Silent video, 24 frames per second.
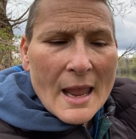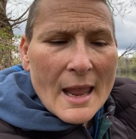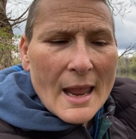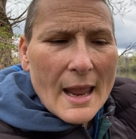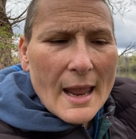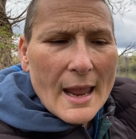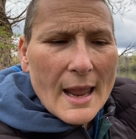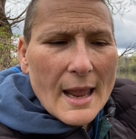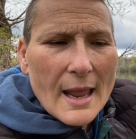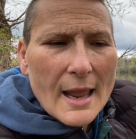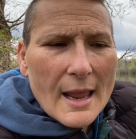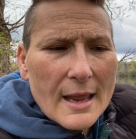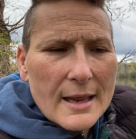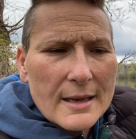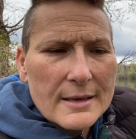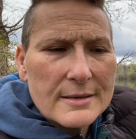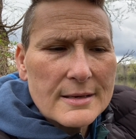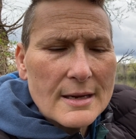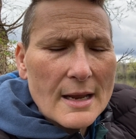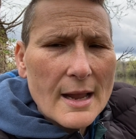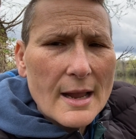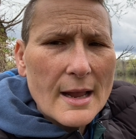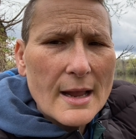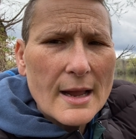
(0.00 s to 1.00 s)
And
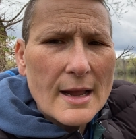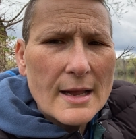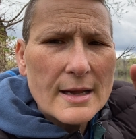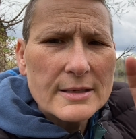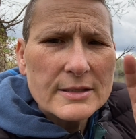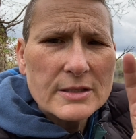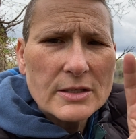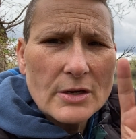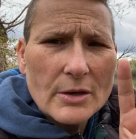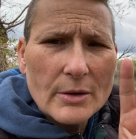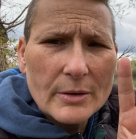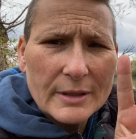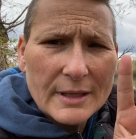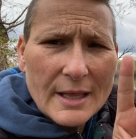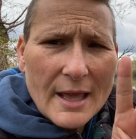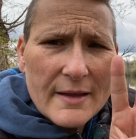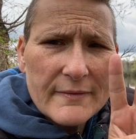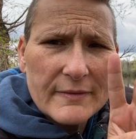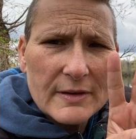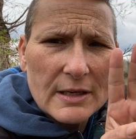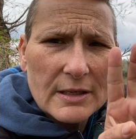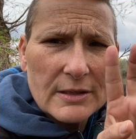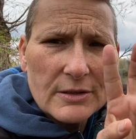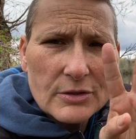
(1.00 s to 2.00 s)
uh, so
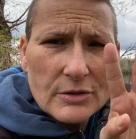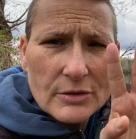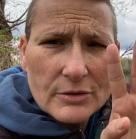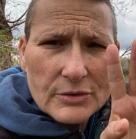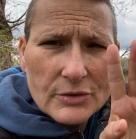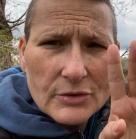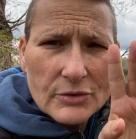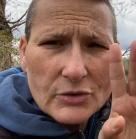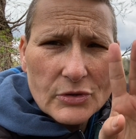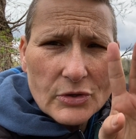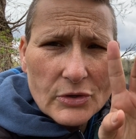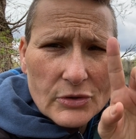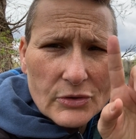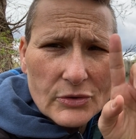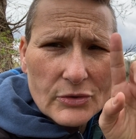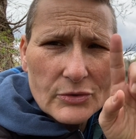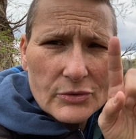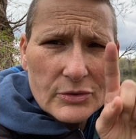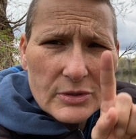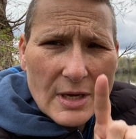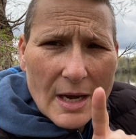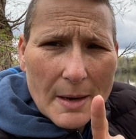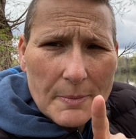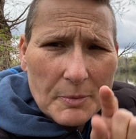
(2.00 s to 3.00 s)
11, those are two
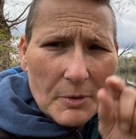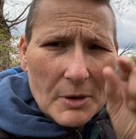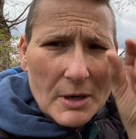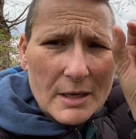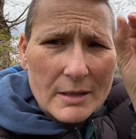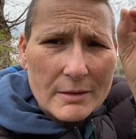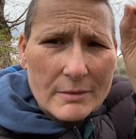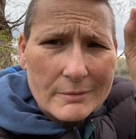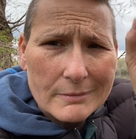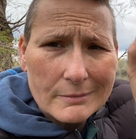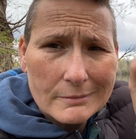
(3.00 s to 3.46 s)
separate